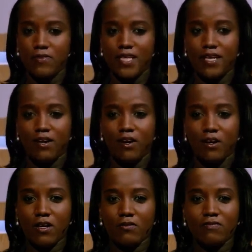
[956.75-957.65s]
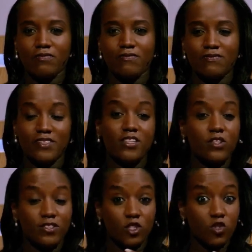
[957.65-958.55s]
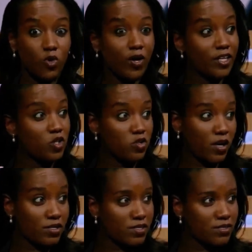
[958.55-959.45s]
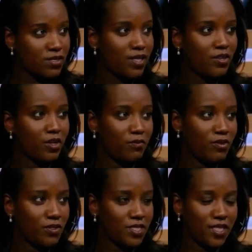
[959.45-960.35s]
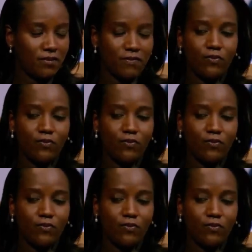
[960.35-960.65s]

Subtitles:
They are destroying trust in the community,